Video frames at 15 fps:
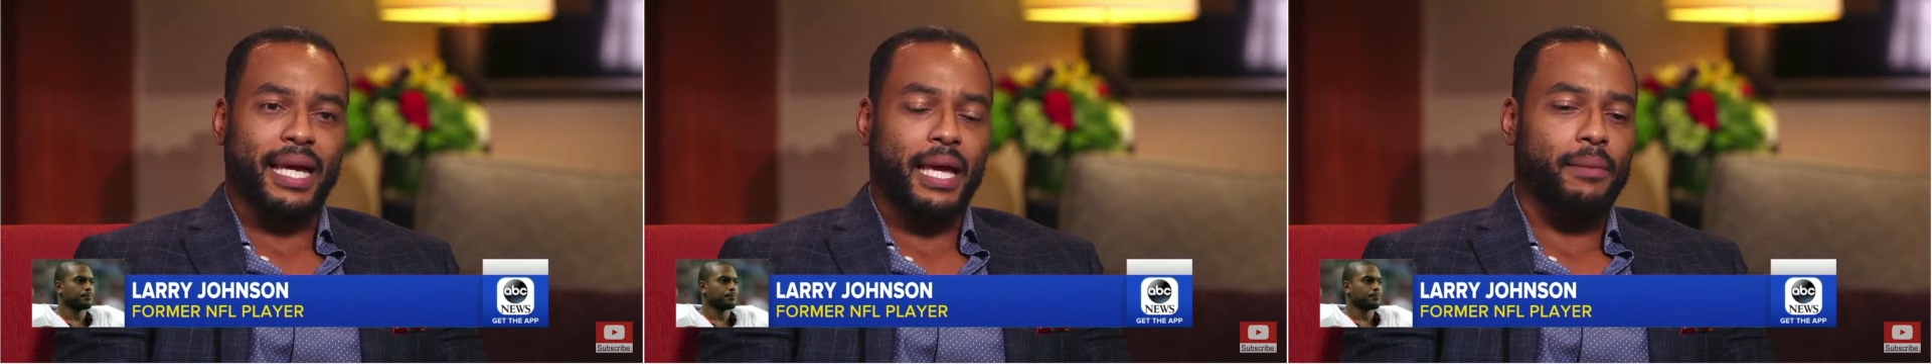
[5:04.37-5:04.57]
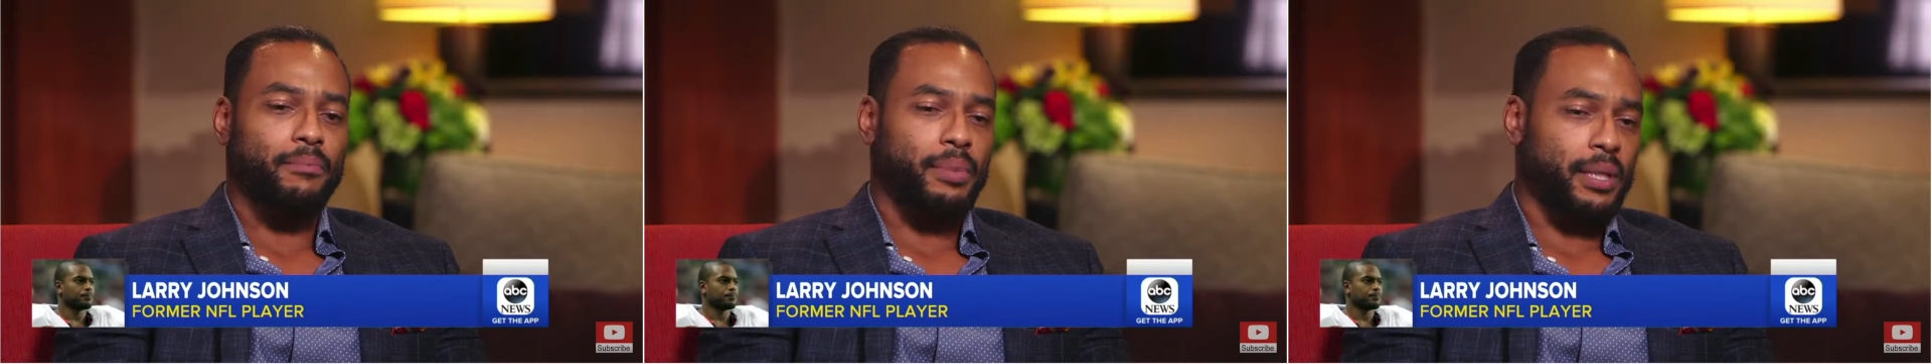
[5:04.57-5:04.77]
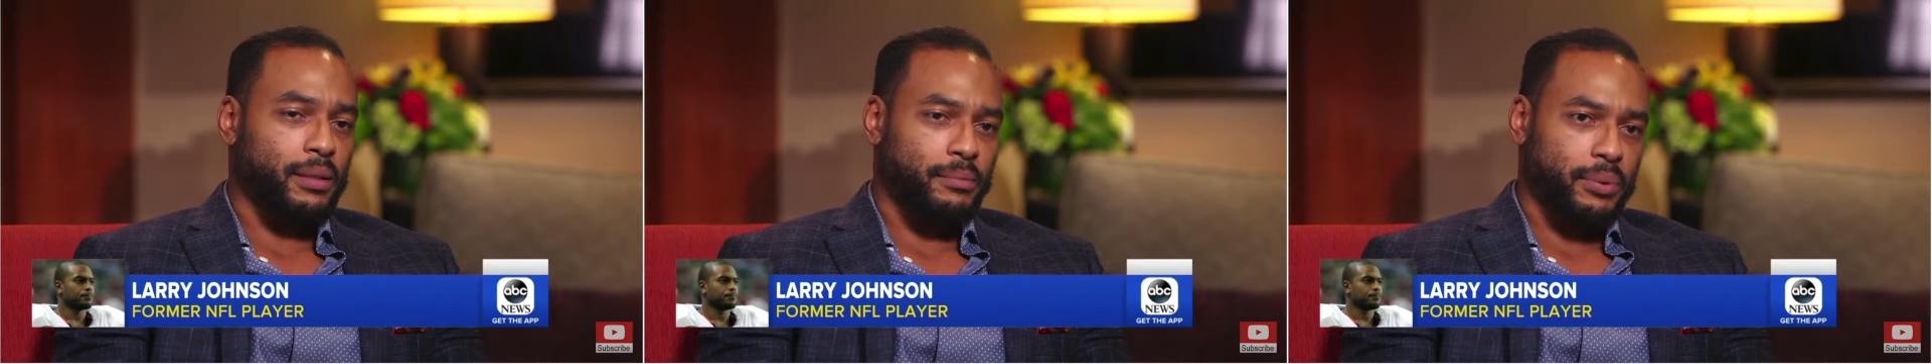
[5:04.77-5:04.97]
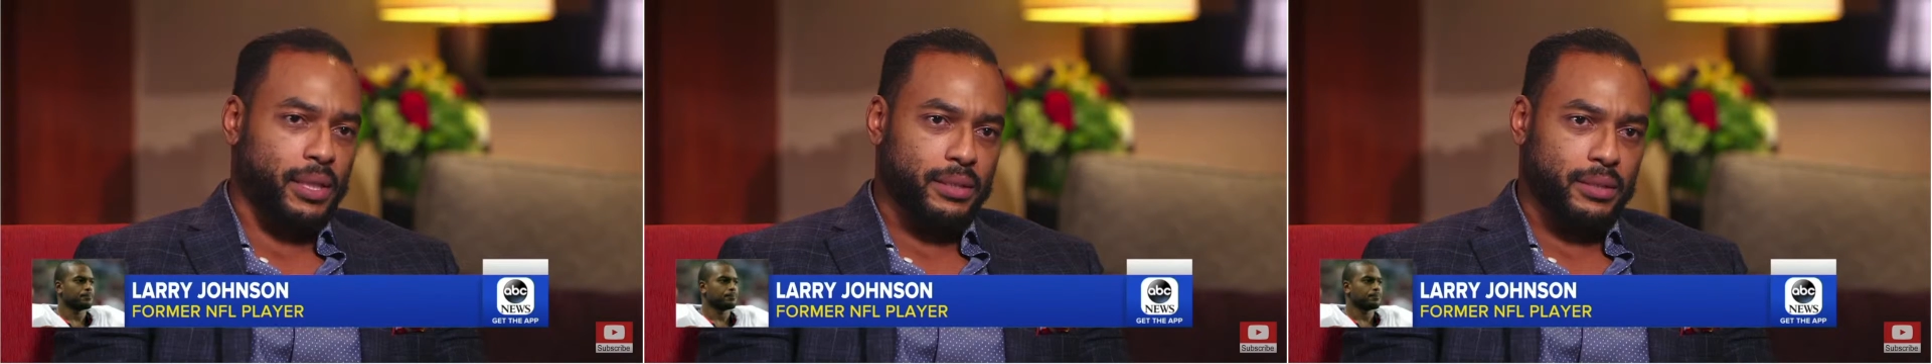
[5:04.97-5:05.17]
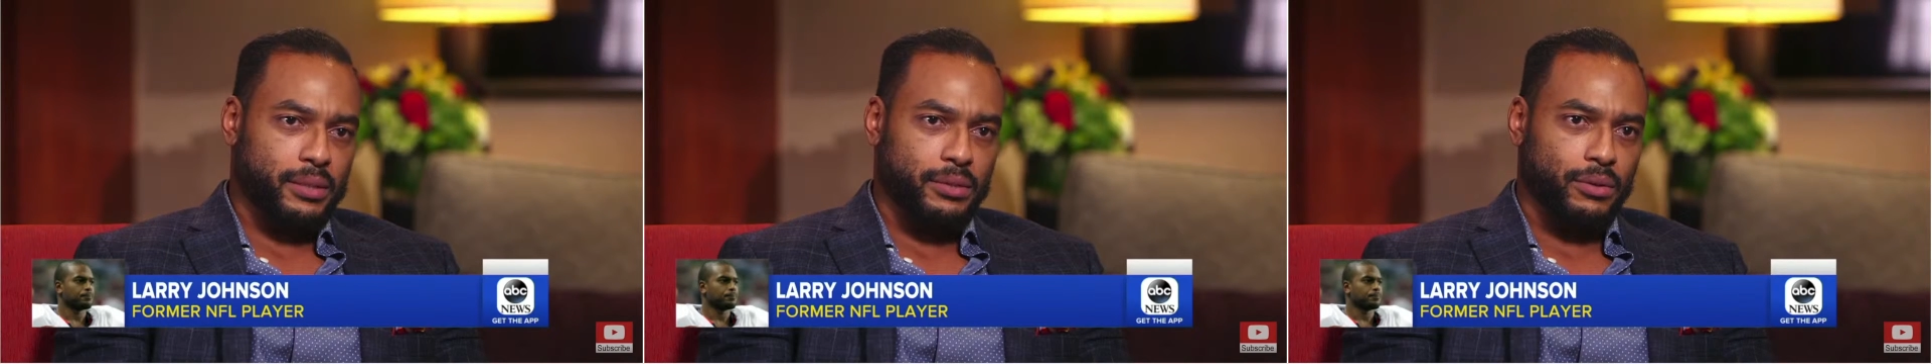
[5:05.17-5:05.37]
can't be in
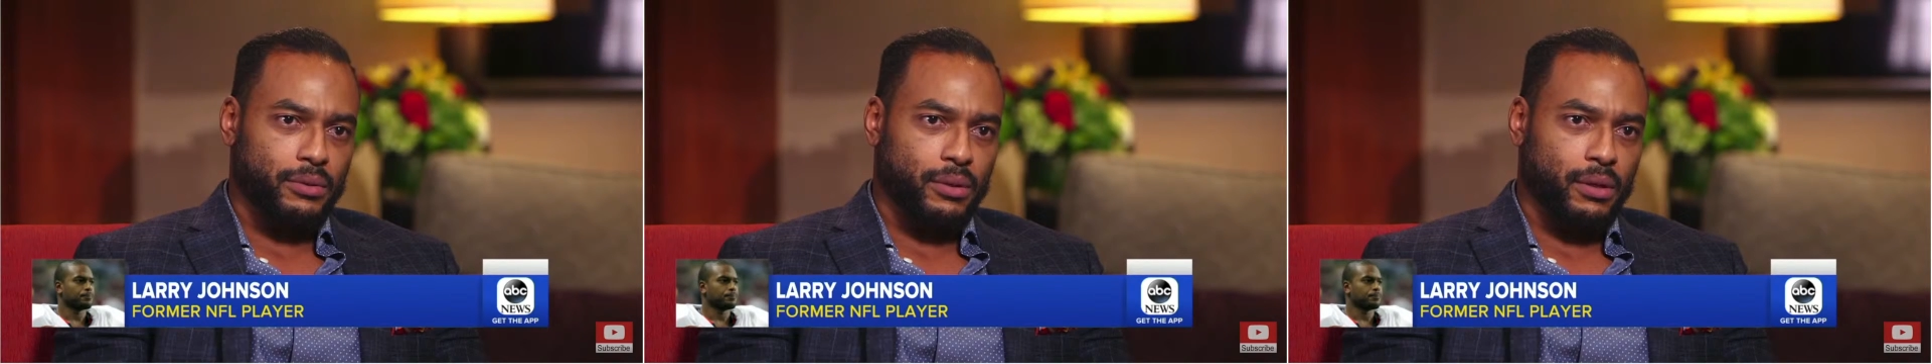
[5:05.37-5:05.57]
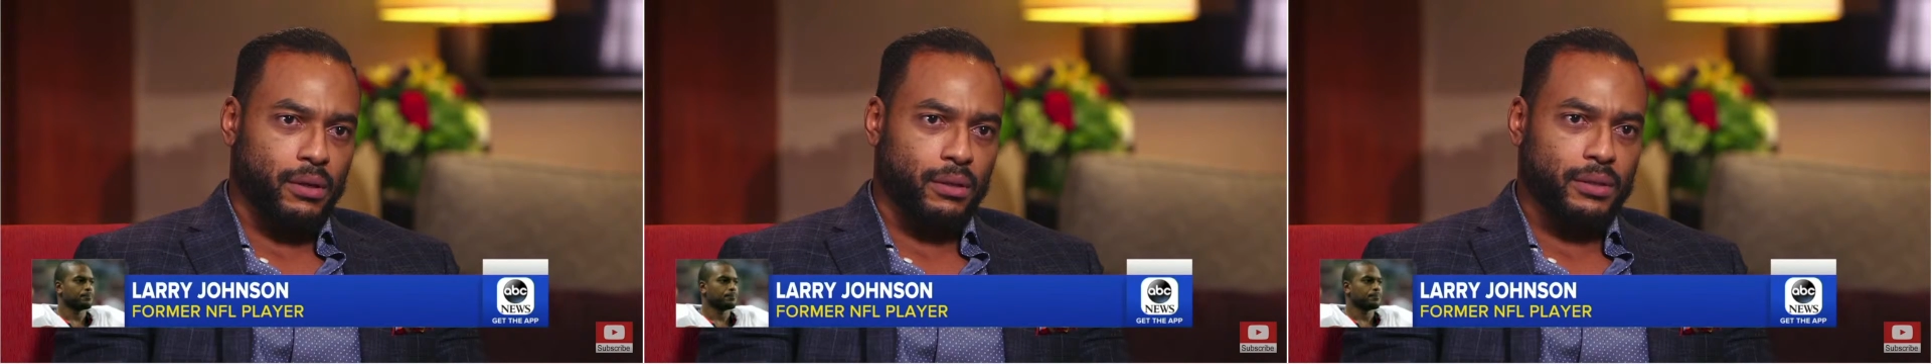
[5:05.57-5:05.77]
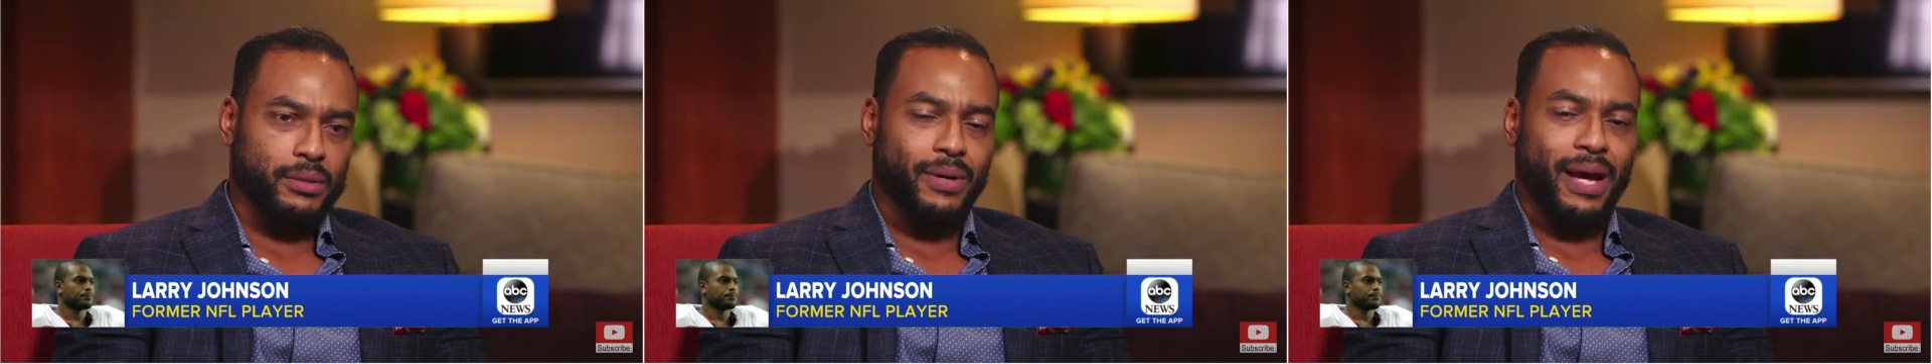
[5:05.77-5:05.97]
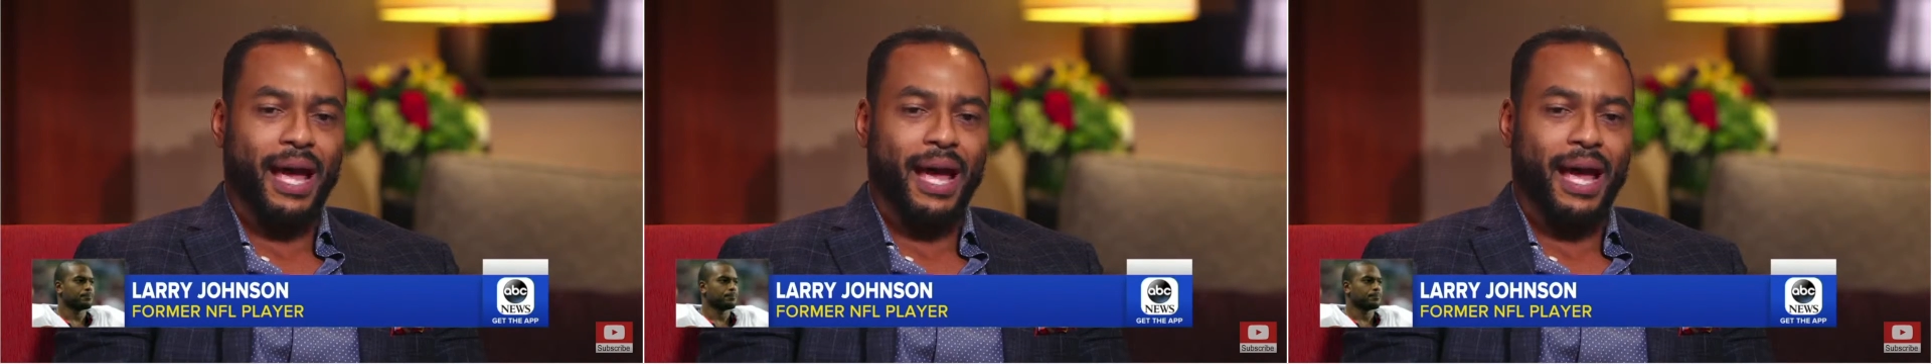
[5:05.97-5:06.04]
places certain long,